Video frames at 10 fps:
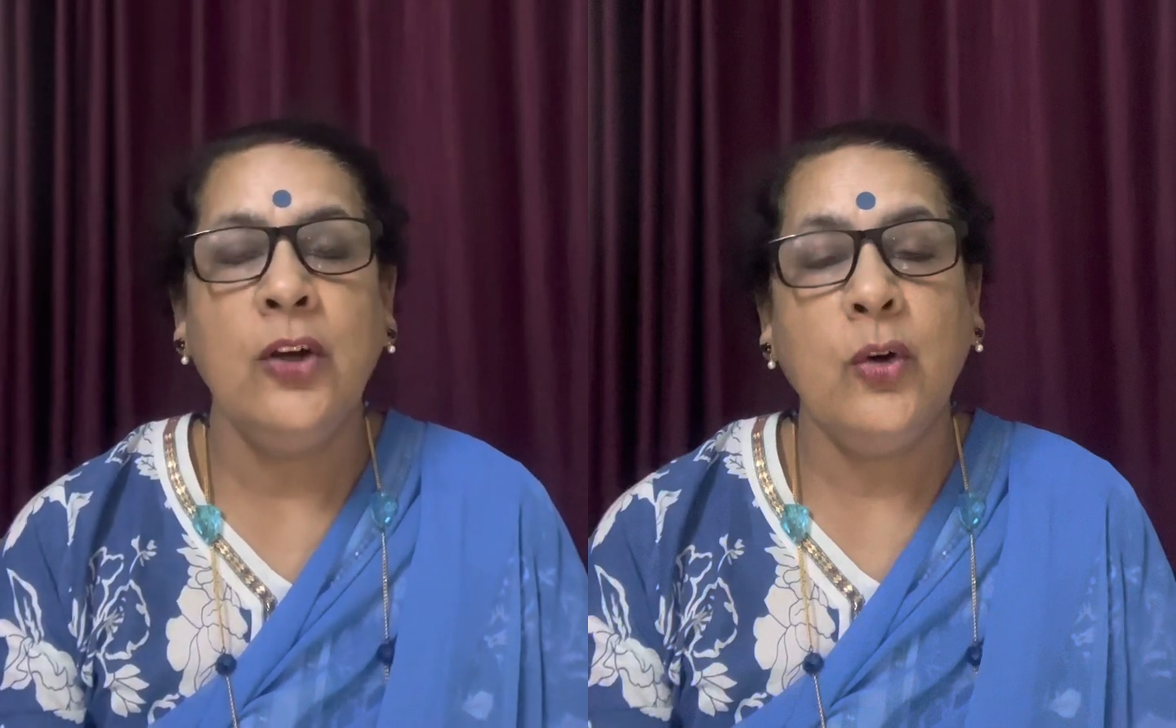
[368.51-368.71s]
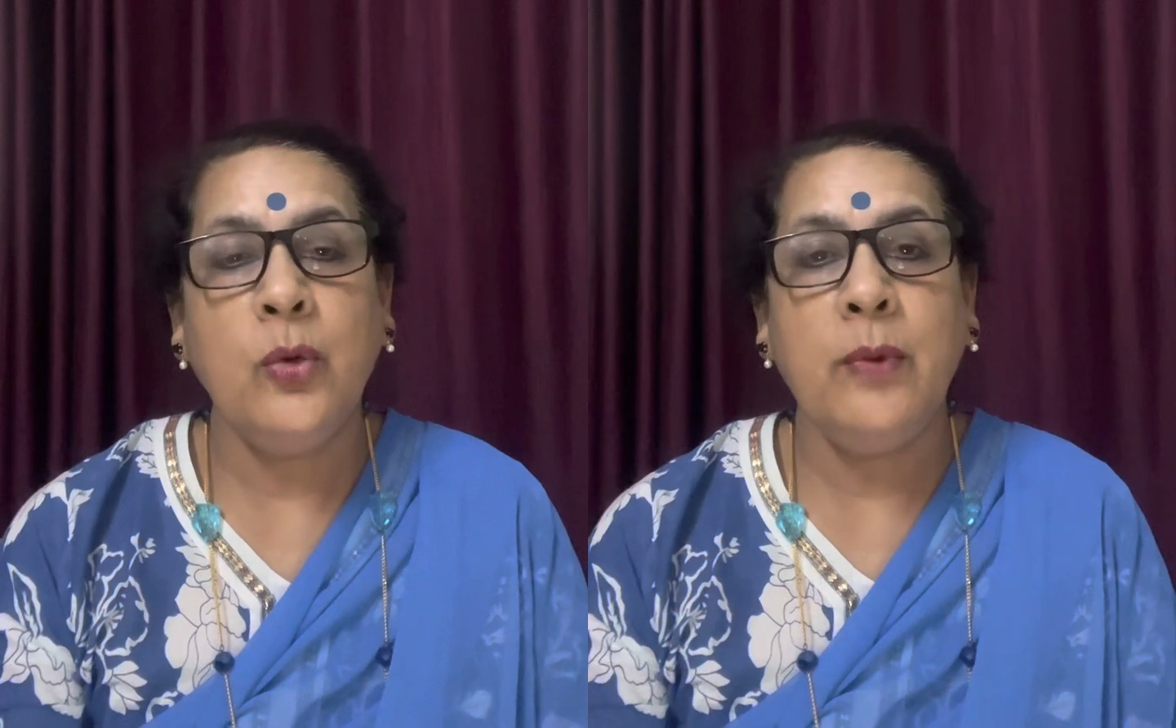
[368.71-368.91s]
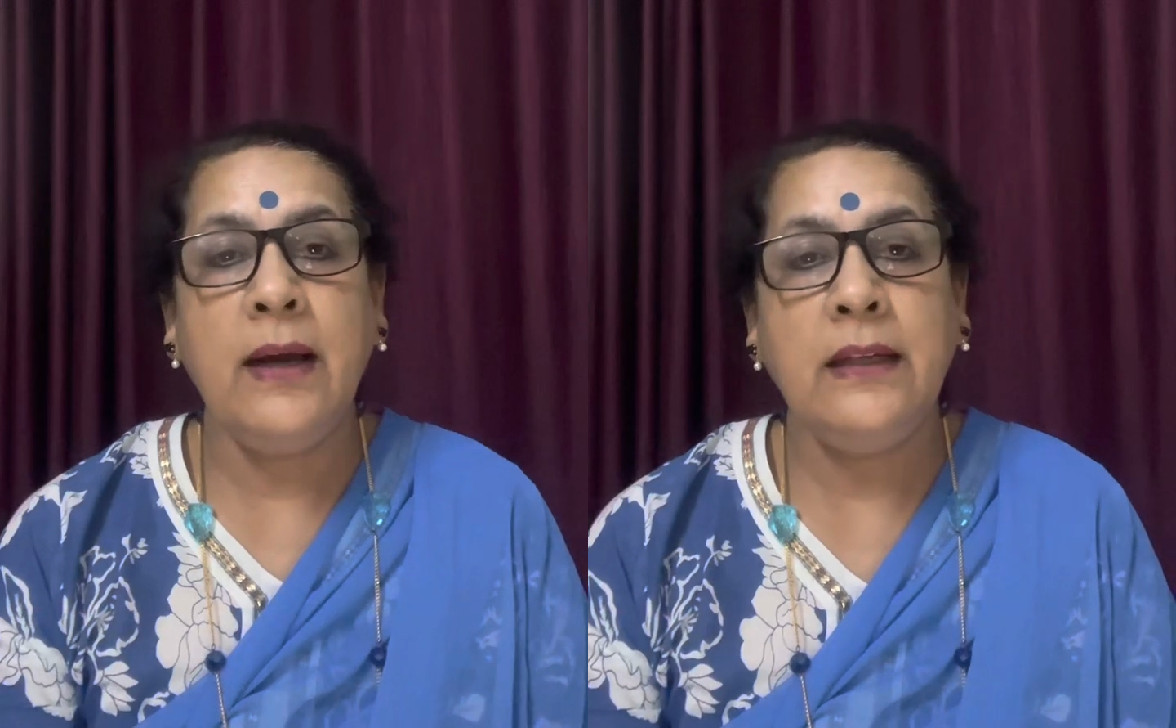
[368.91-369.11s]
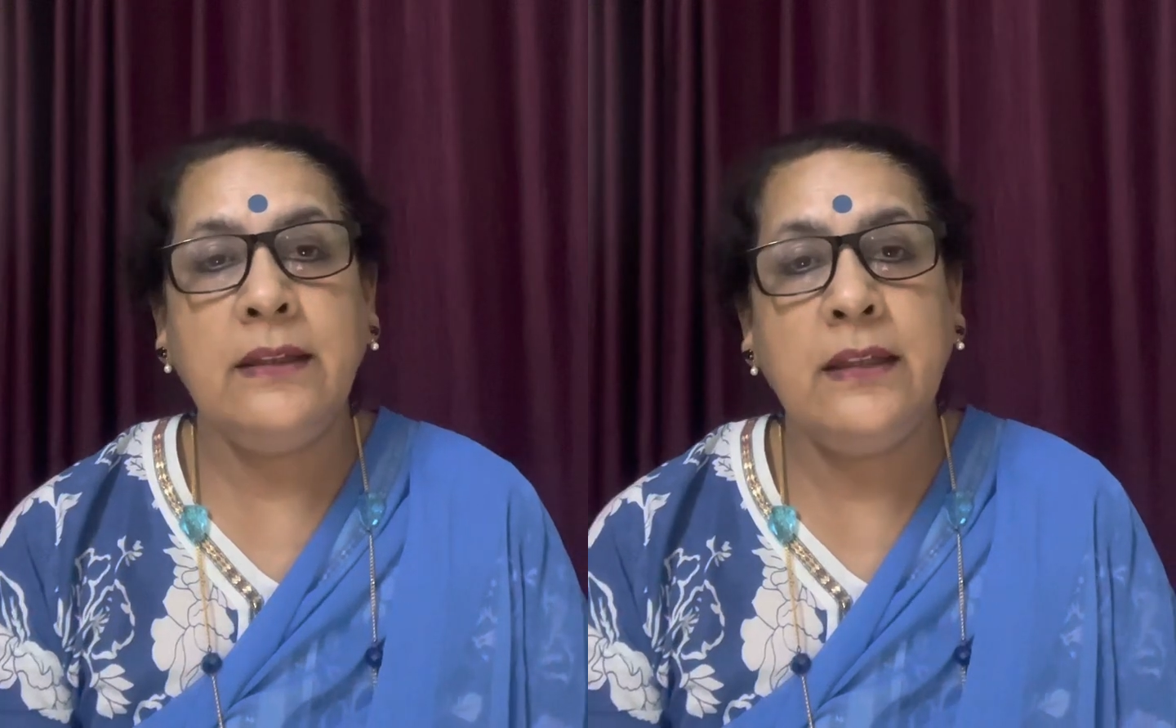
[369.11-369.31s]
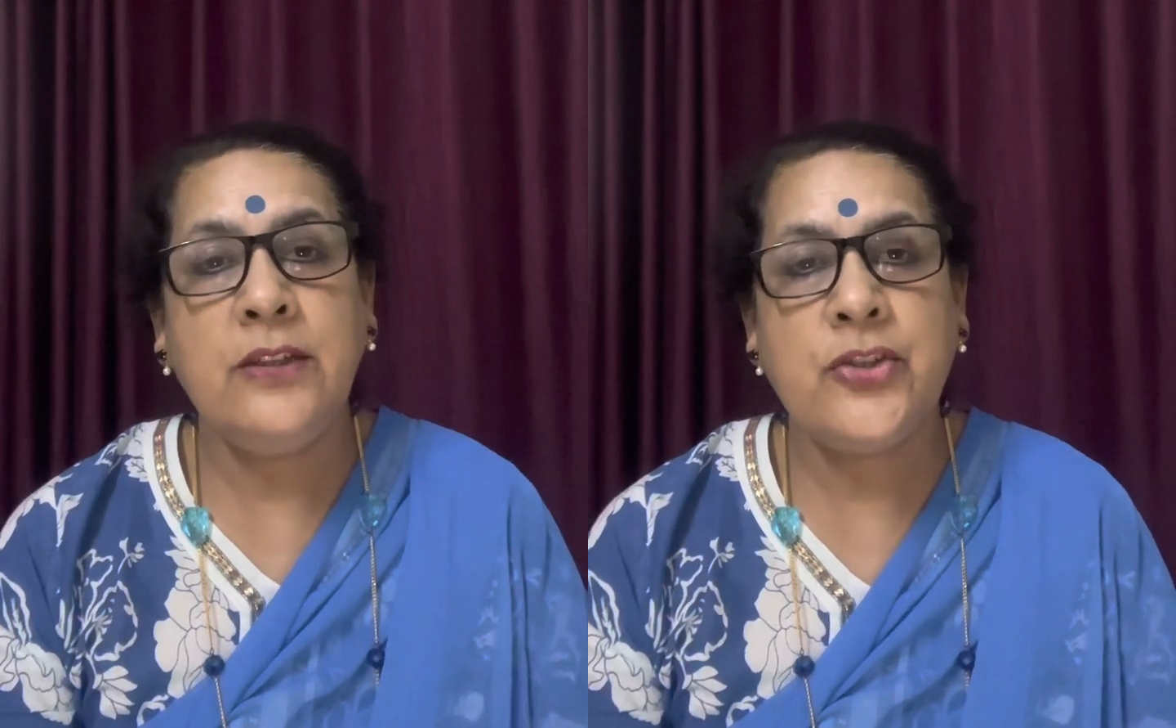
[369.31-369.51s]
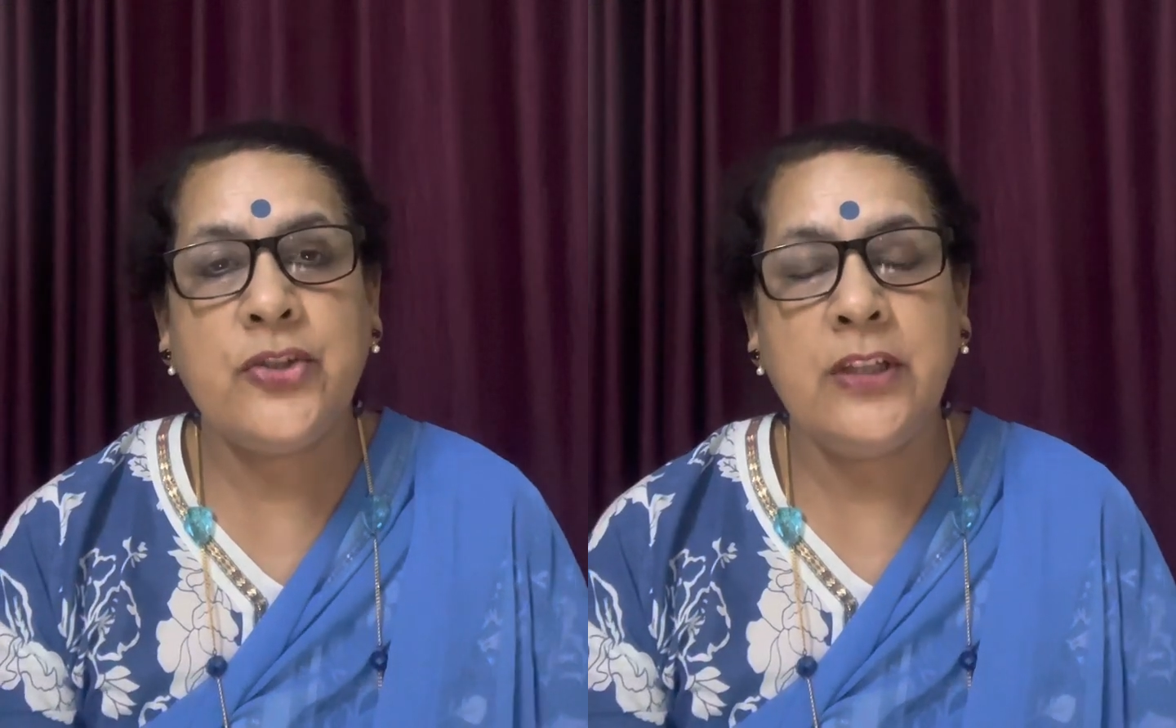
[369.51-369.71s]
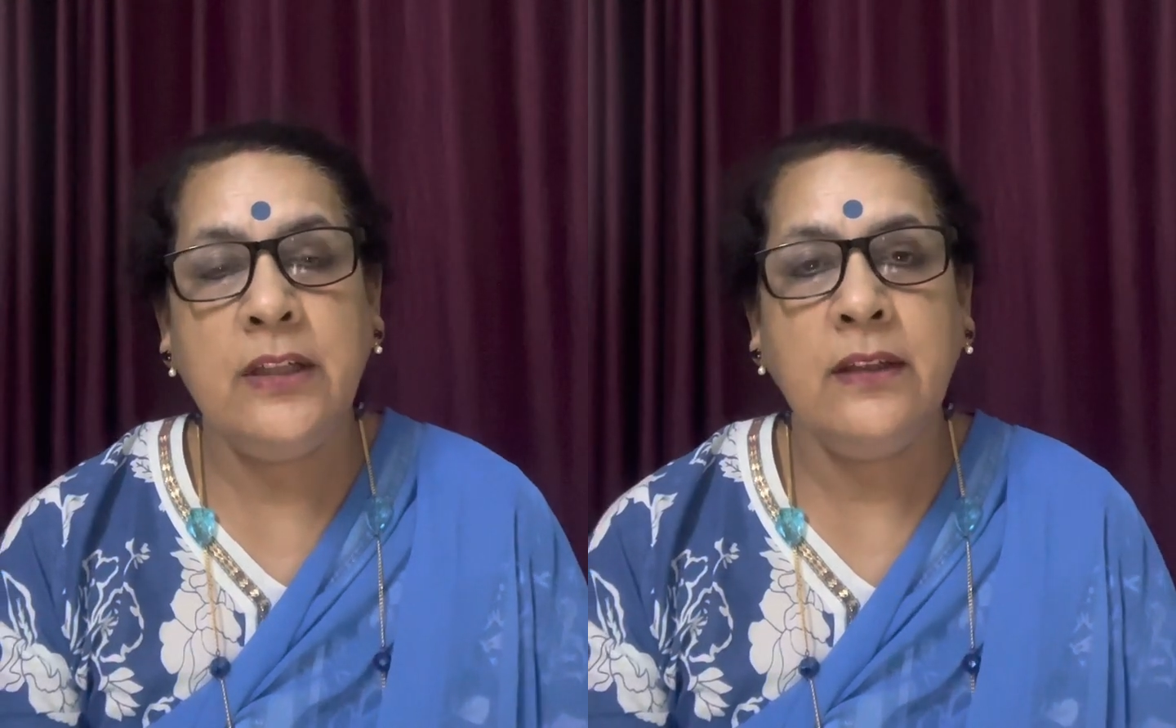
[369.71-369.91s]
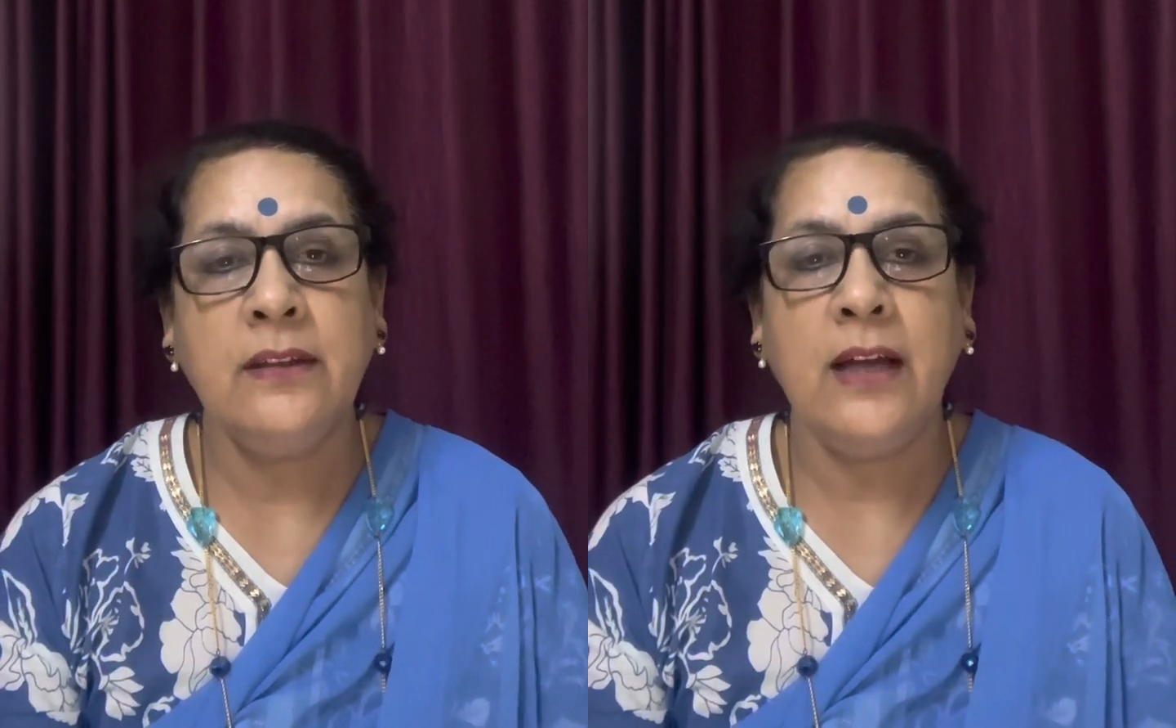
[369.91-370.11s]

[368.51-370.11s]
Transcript: Or why did she